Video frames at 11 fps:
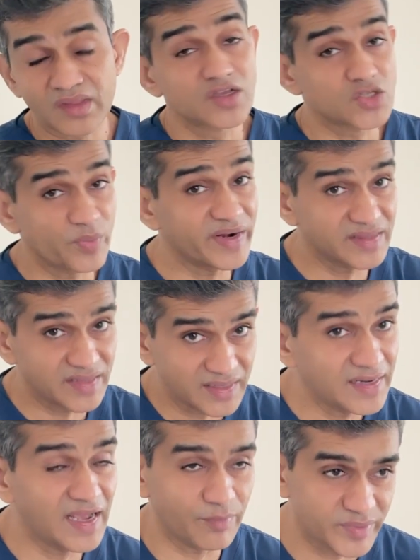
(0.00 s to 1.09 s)
So when that
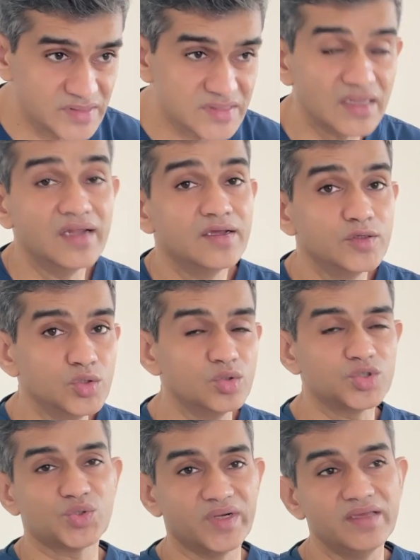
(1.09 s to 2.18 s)
happens,
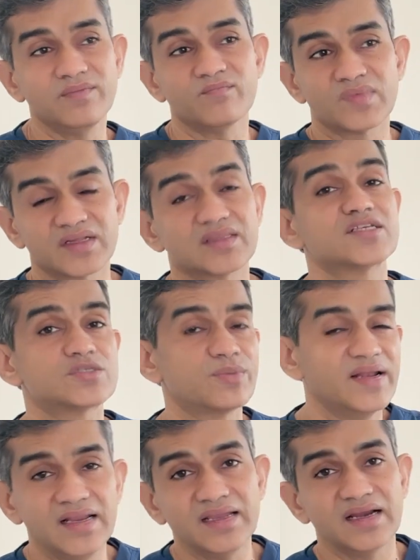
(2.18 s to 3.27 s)
usually the
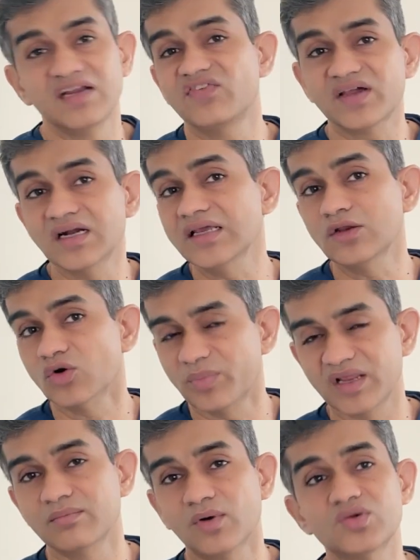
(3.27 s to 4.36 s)
swelling and difficulty in
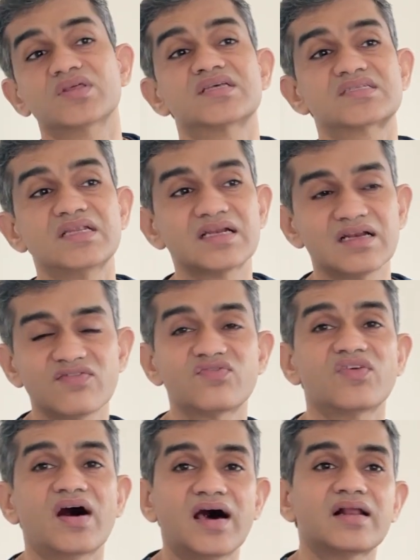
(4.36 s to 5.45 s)
opening mouth is little
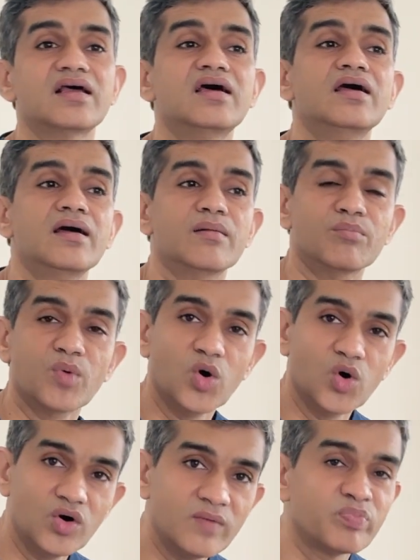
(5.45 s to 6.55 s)
far more,